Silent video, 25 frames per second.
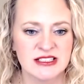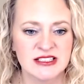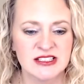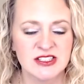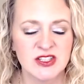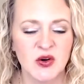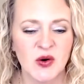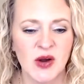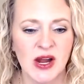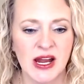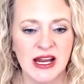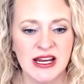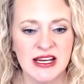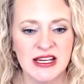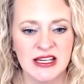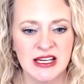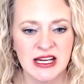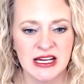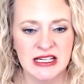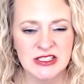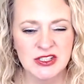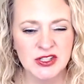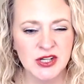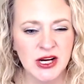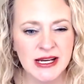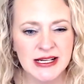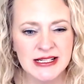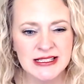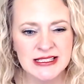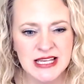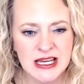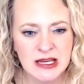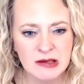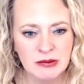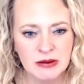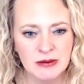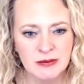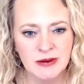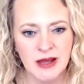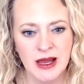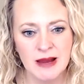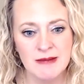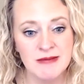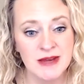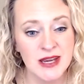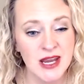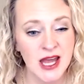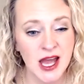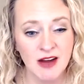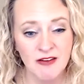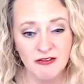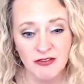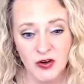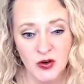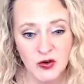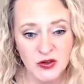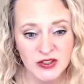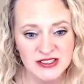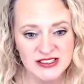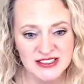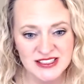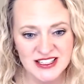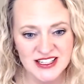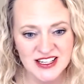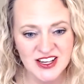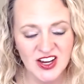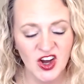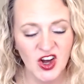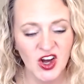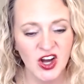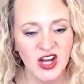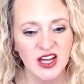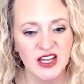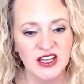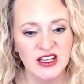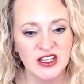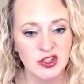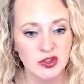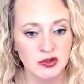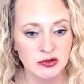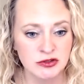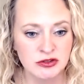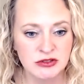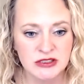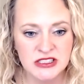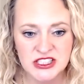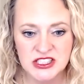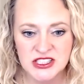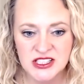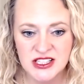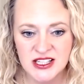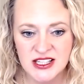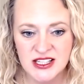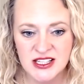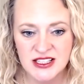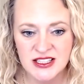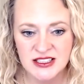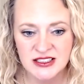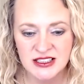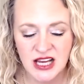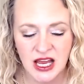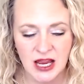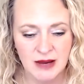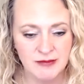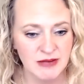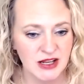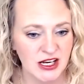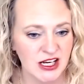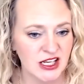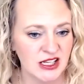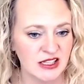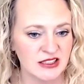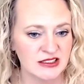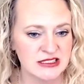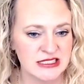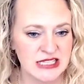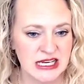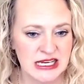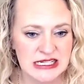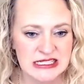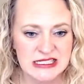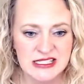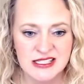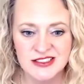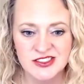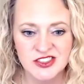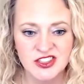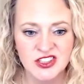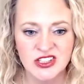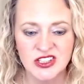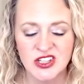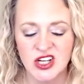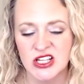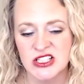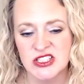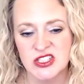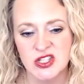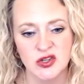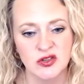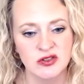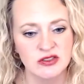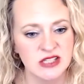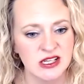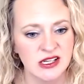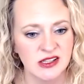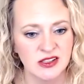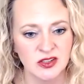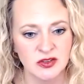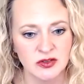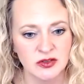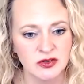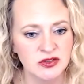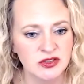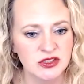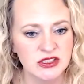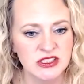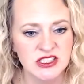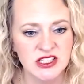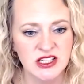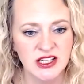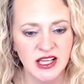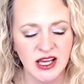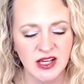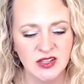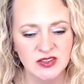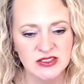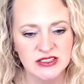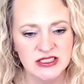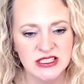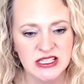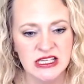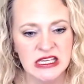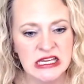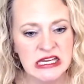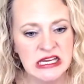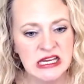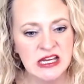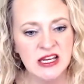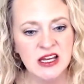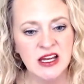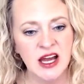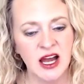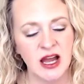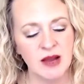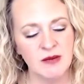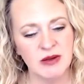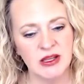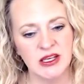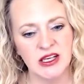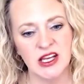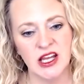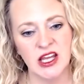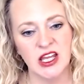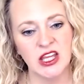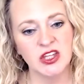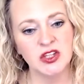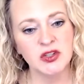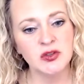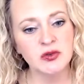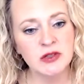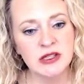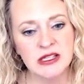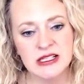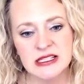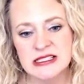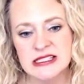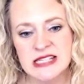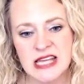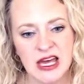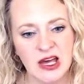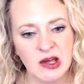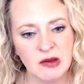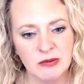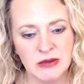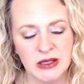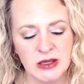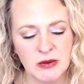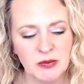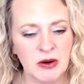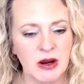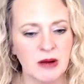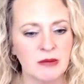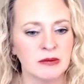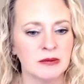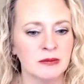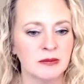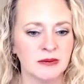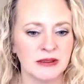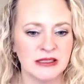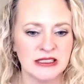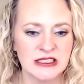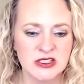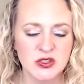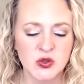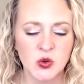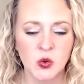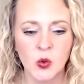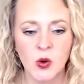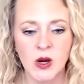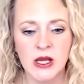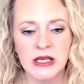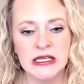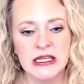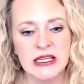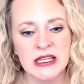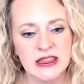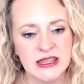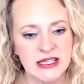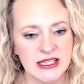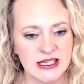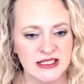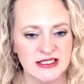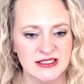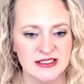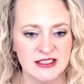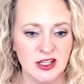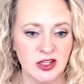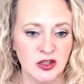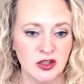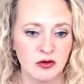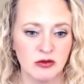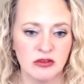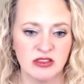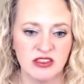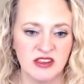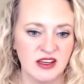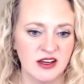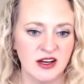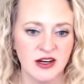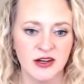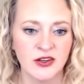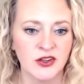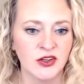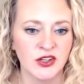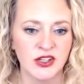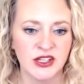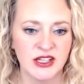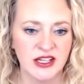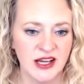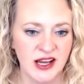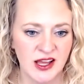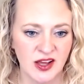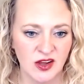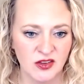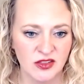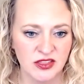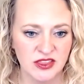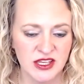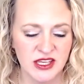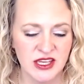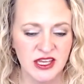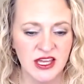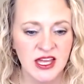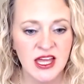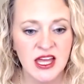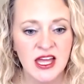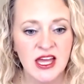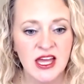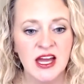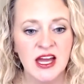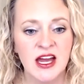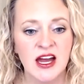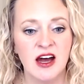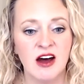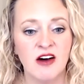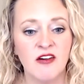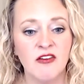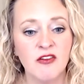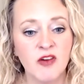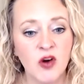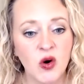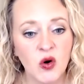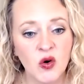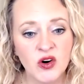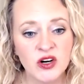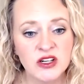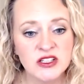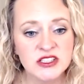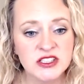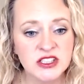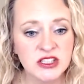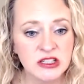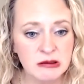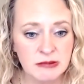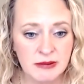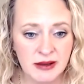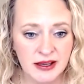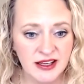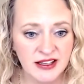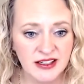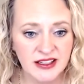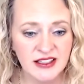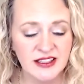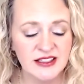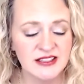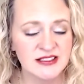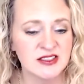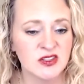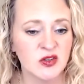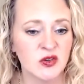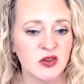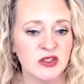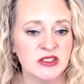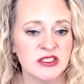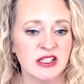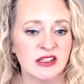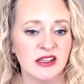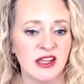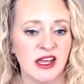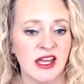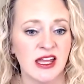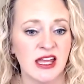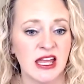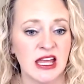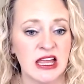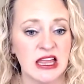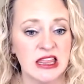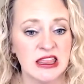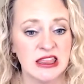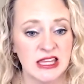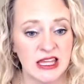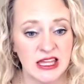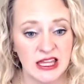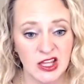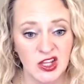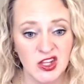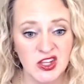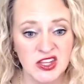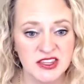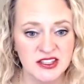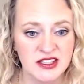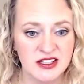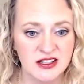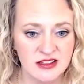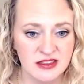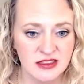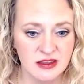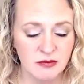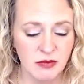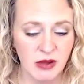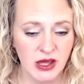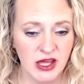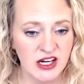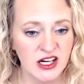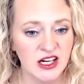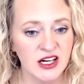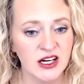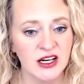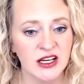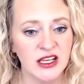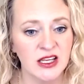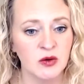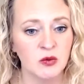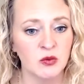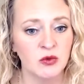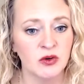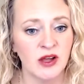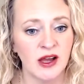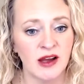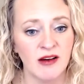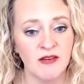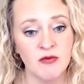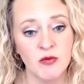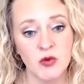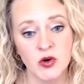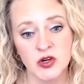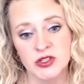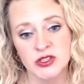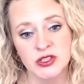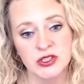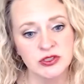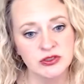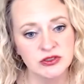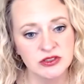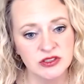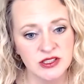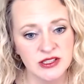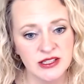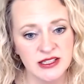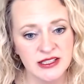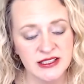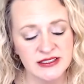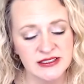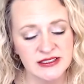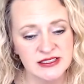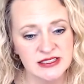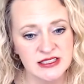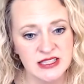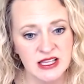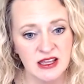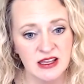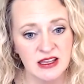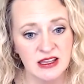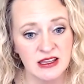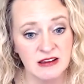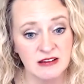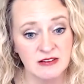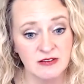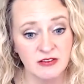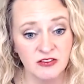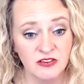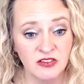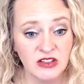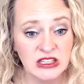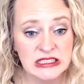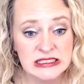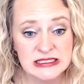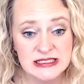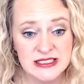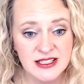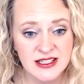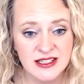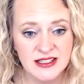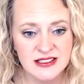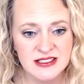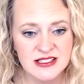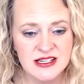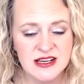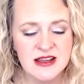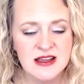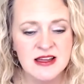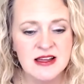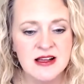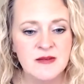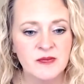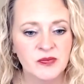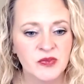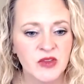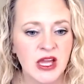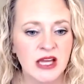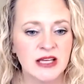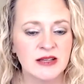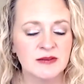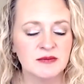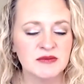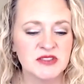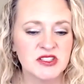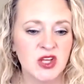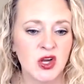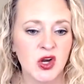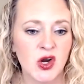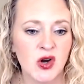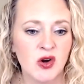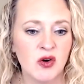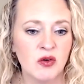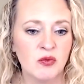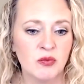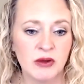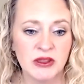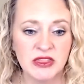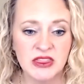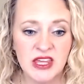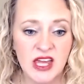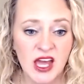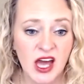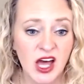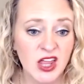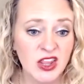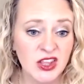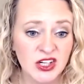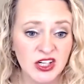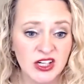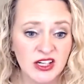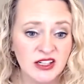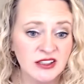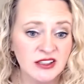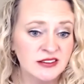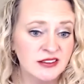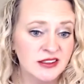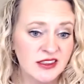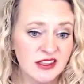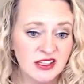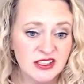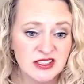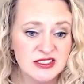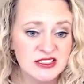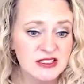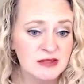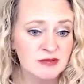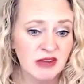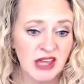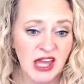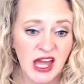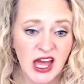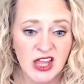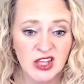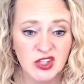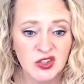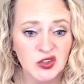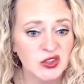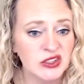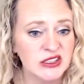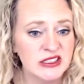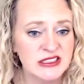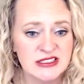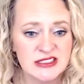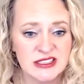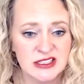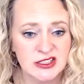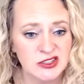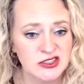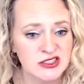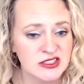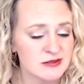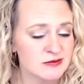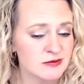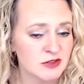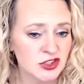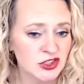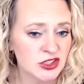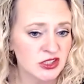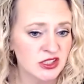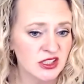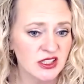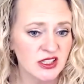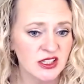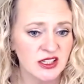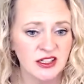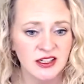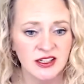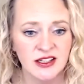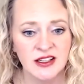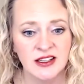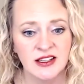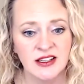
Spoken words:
So I try to tell people I'm not focusing on nutrition. I'm not a dietitian. I don't tell you nutrition counseling. I mean, you can tell me probably 20 things that you think are good and healthy. Of course, your body is going to like the healthier, the better. It will have more nutrients that it feeds it. And so, but there's some calories, there's some sugar.